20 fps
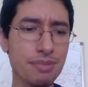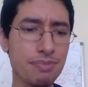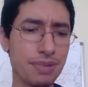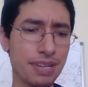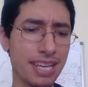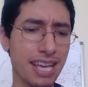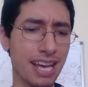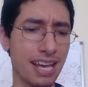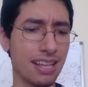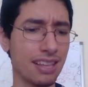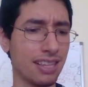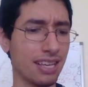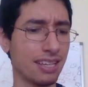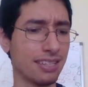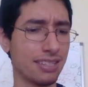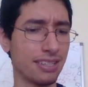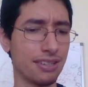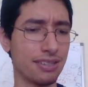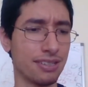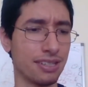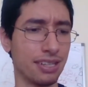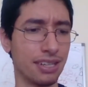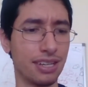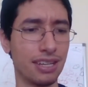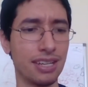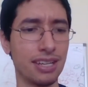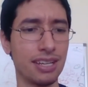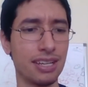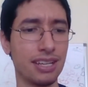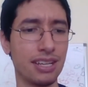But yeah, like seriously,
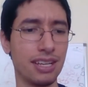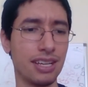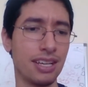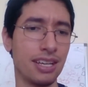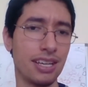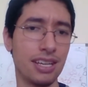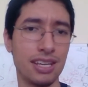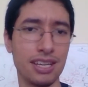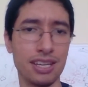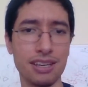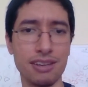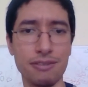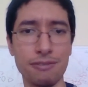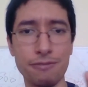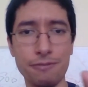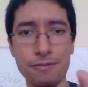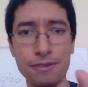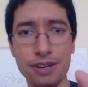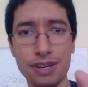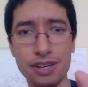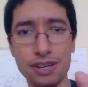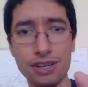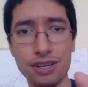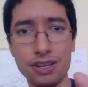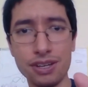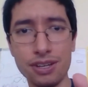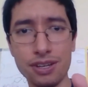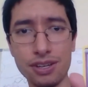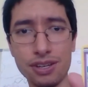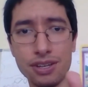if
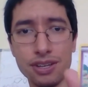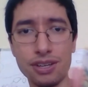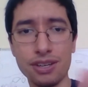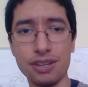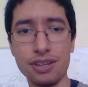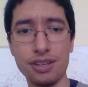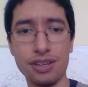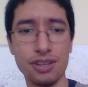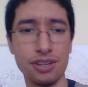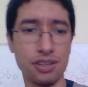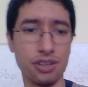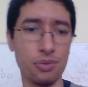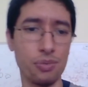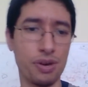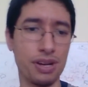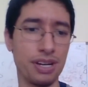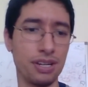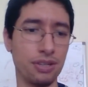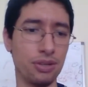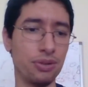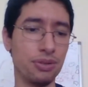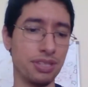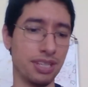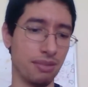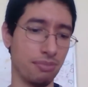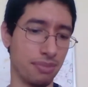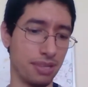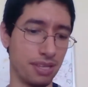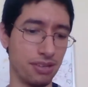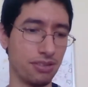you want to do
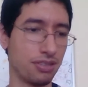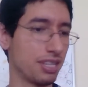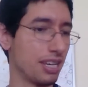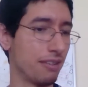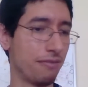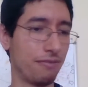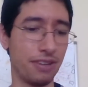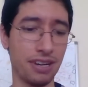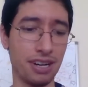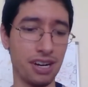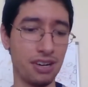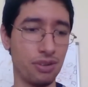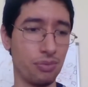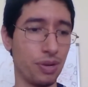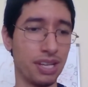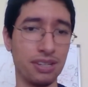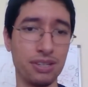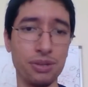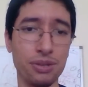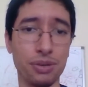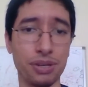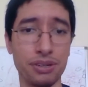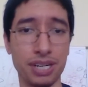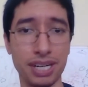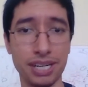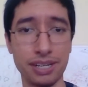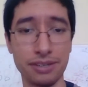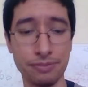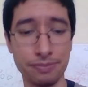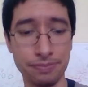something, you just got to figure out a way to do it,
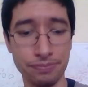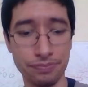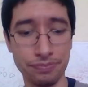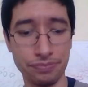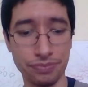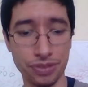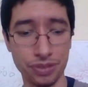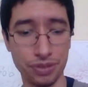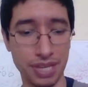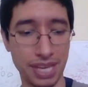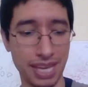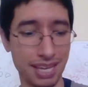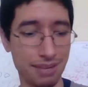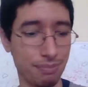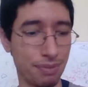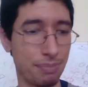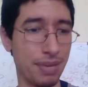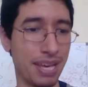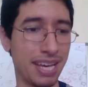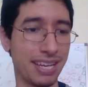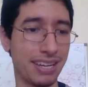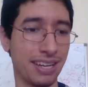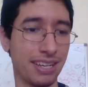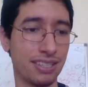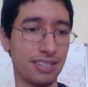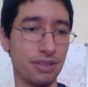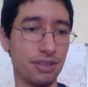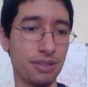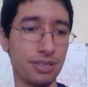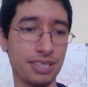right? You can't be making
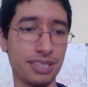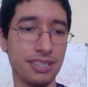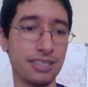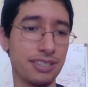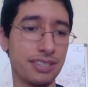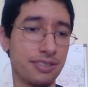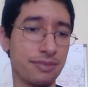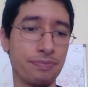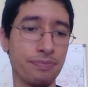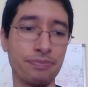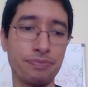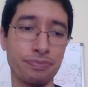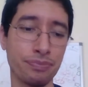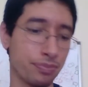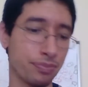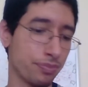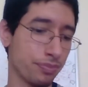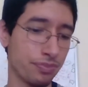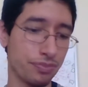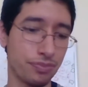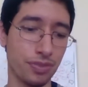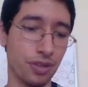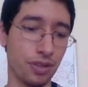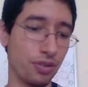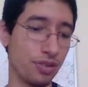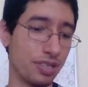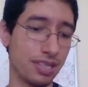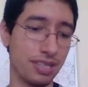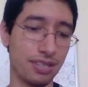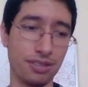excuses.
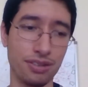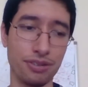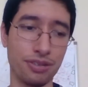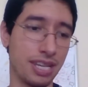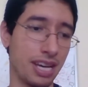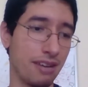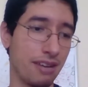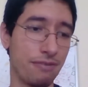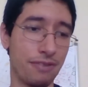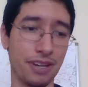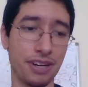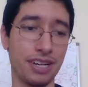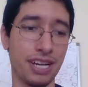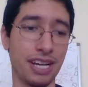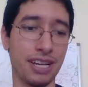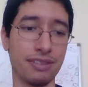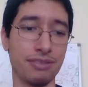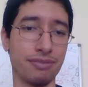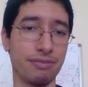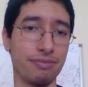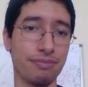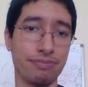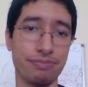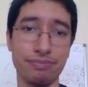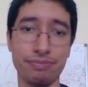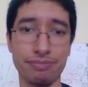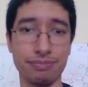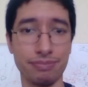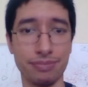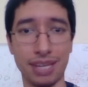You just you just got to figure it out.
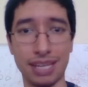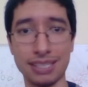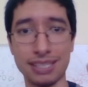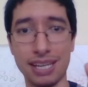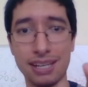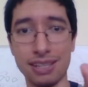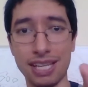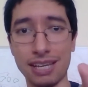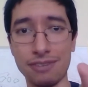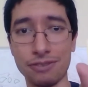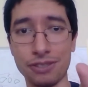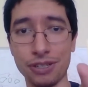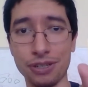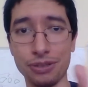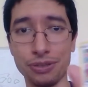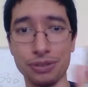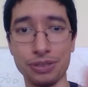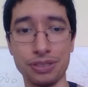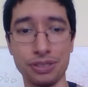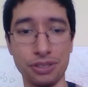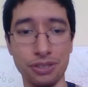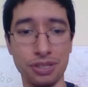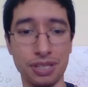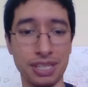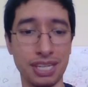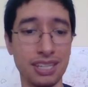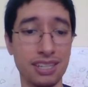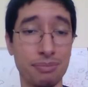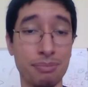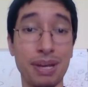That's how life goes. You
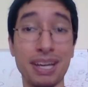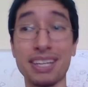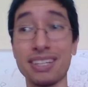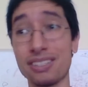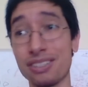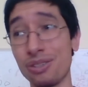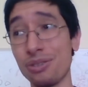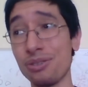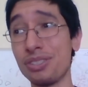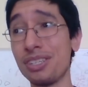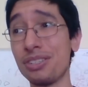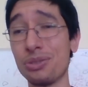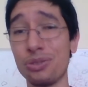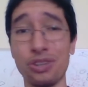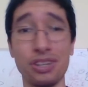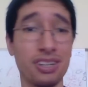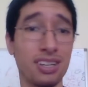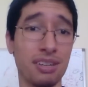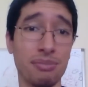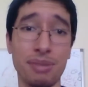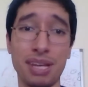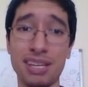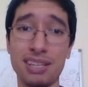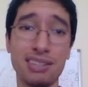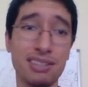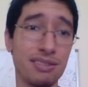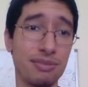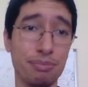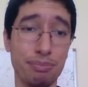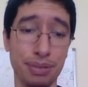can either make excuses or you can
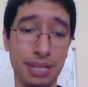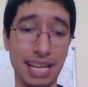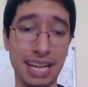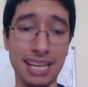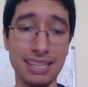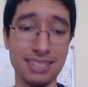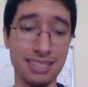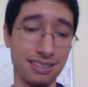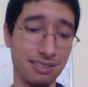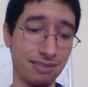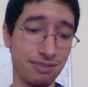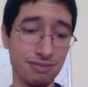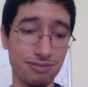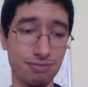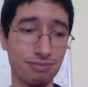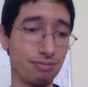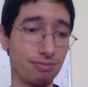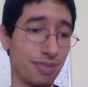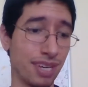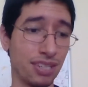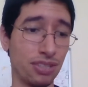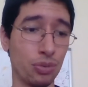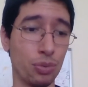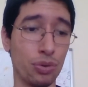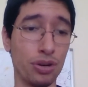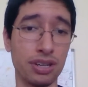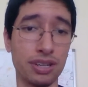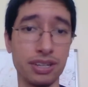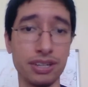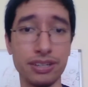make plans and get to
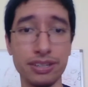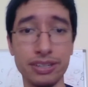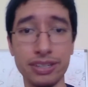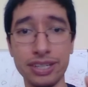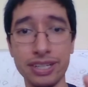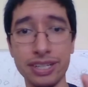work.